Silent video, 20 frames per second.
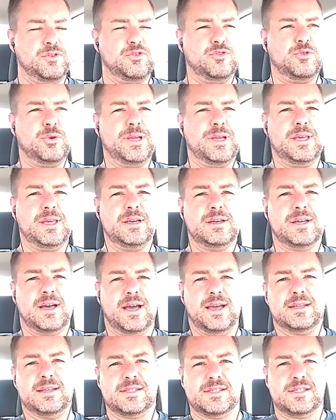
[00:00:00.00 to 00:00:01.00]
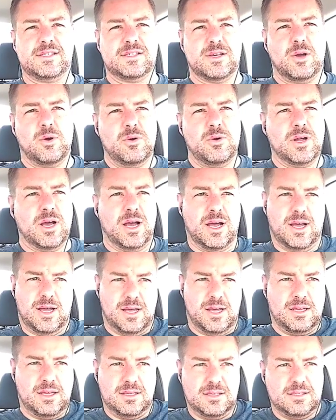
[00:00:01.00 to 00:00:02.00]
drinking diet
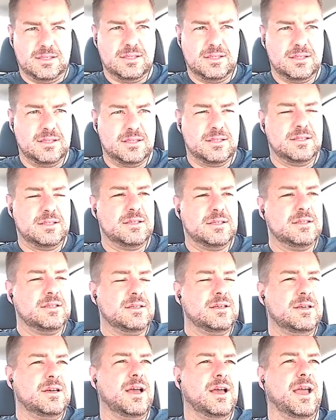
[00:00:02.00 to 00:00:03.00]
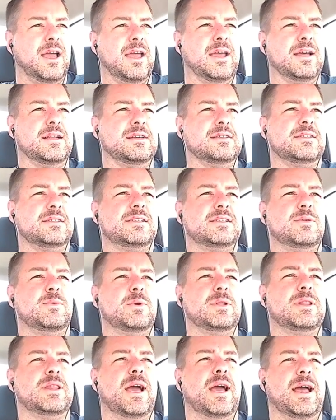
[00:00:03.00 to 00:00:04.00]
soda and see
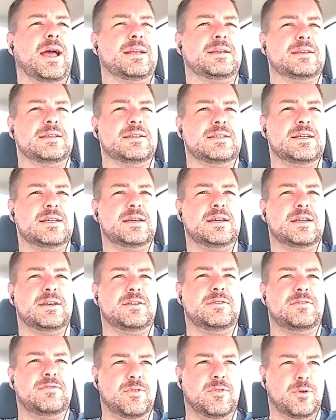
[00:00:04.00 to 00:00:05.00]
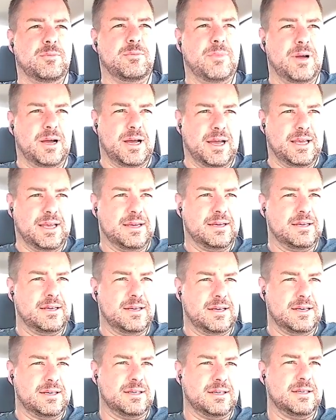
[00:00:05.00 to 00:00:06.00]
what that did for my
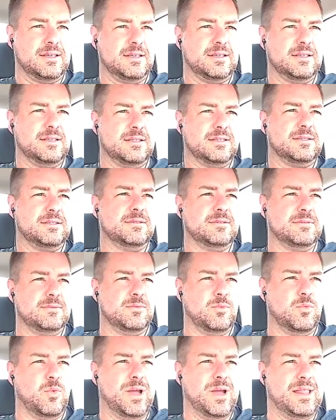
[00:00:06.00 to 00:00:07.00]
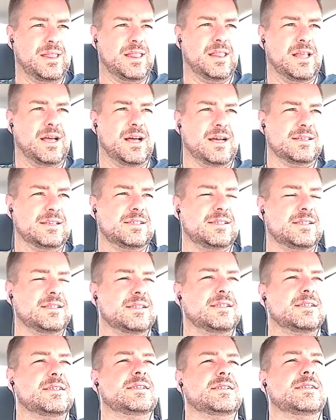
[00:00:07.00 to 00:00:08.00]
weight loss